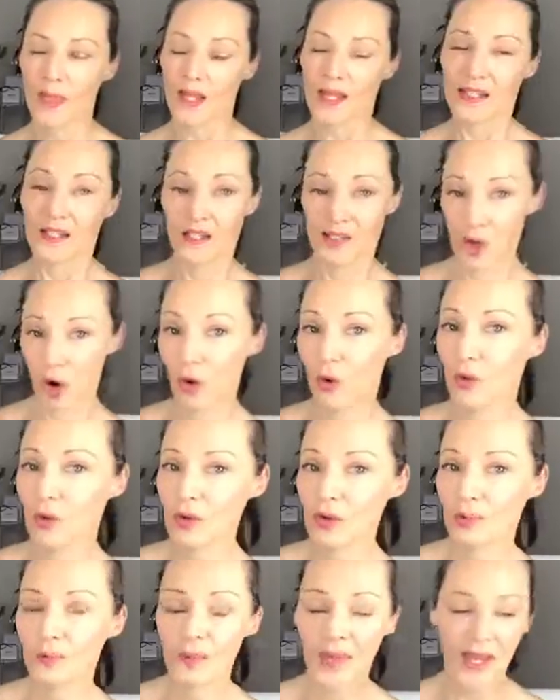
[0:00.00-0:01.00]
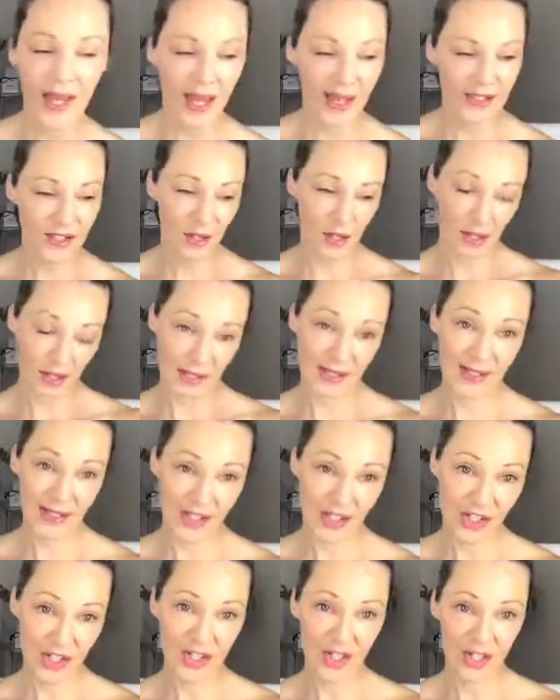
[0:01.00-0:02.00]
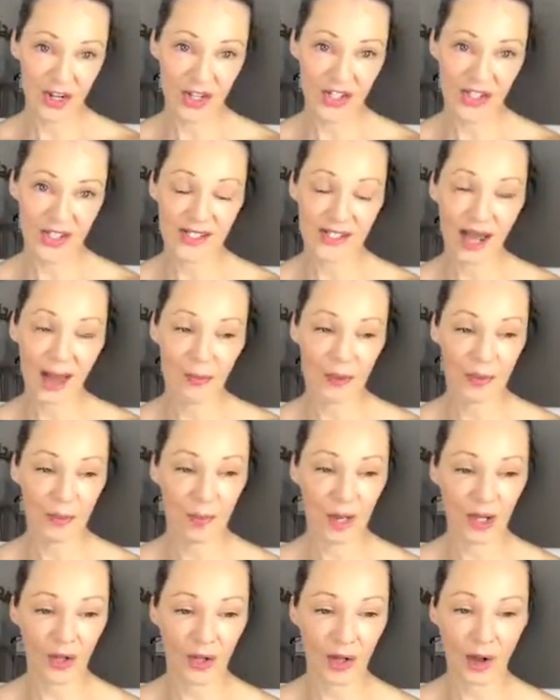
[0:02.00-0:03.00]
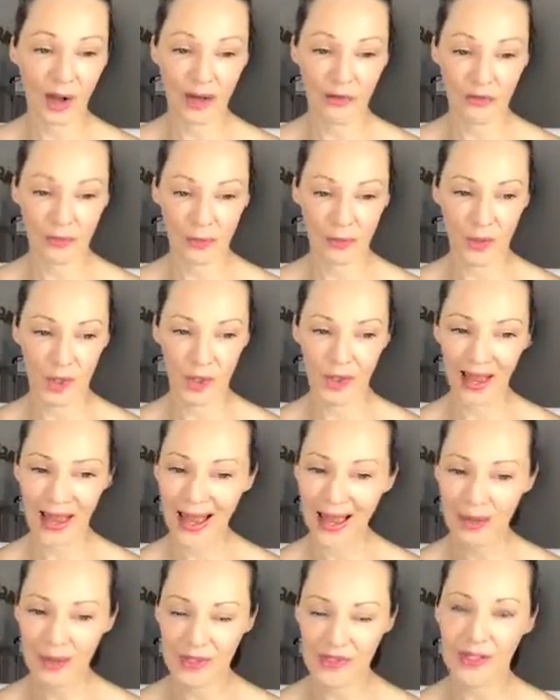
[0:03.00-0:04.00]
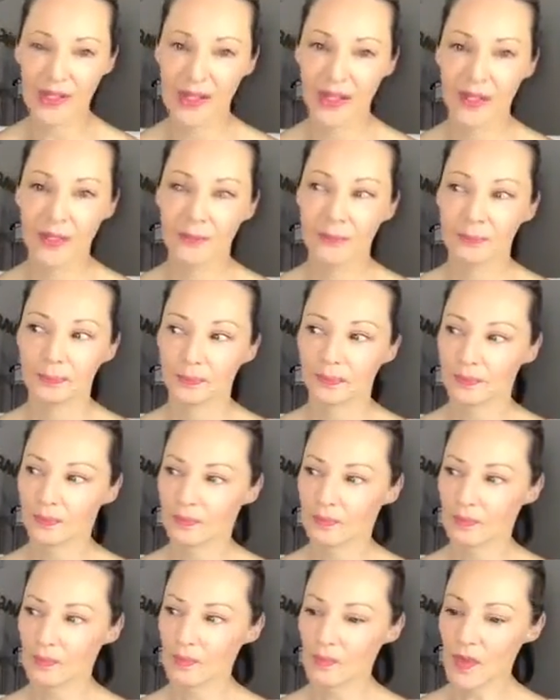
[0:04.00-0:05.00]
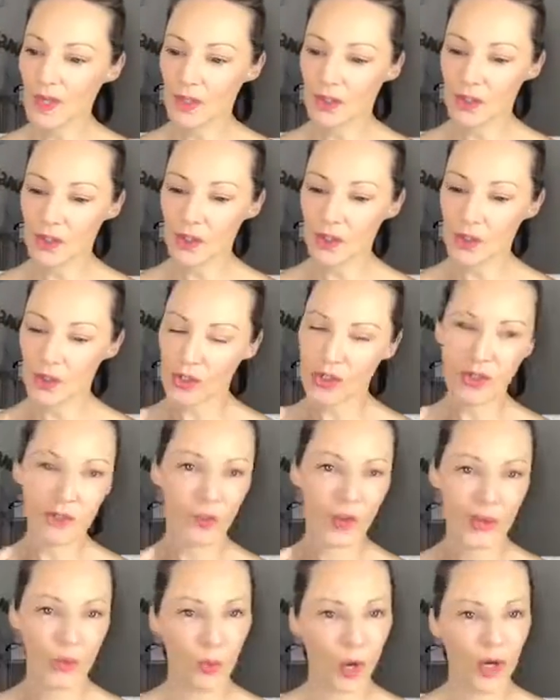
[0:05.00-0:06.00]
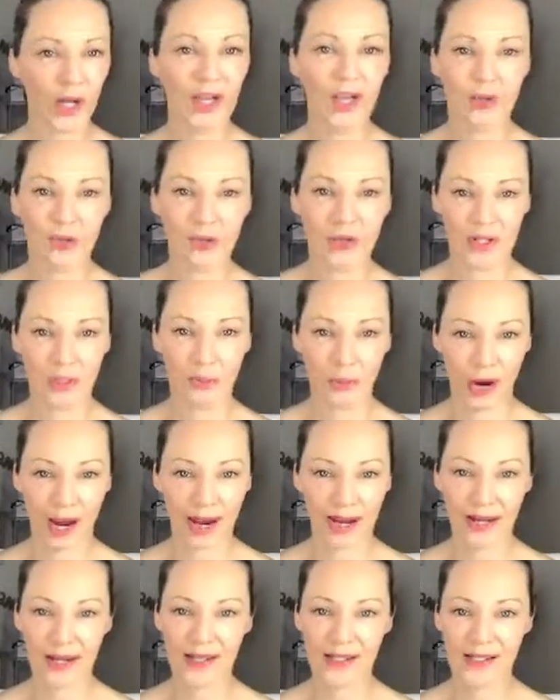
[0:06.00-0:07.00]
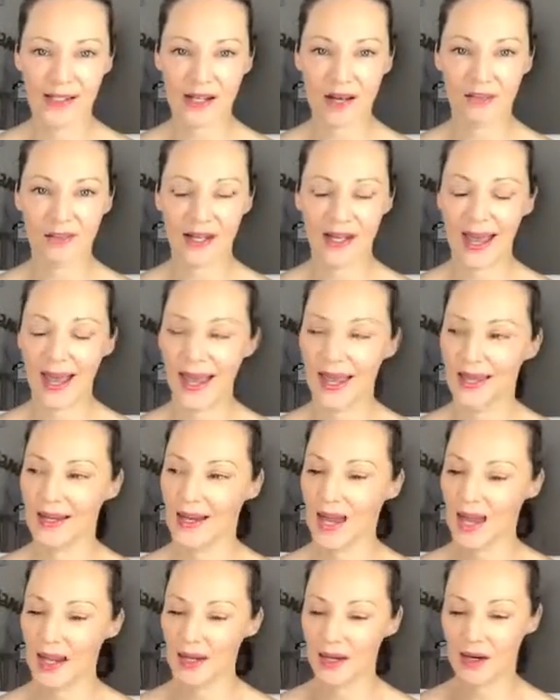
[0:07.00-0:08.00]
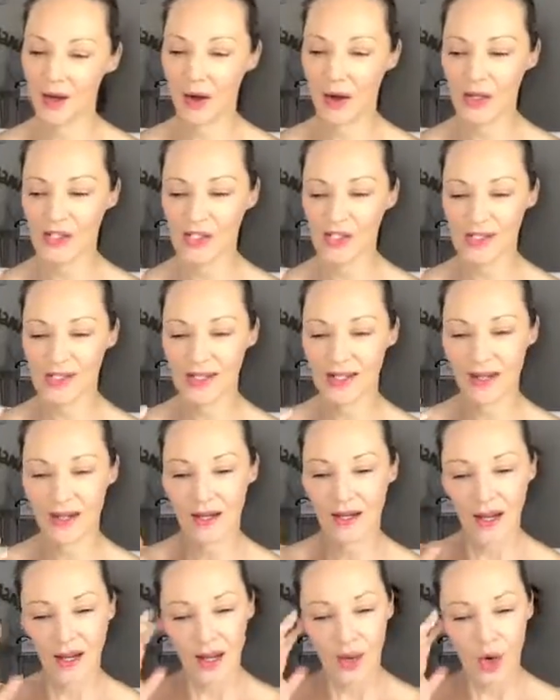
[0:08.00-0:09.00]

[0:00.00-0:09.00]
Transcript: soul. And so the session that I just had with my client from the UK was, you know, we're working through the branding stuff again, and I just said,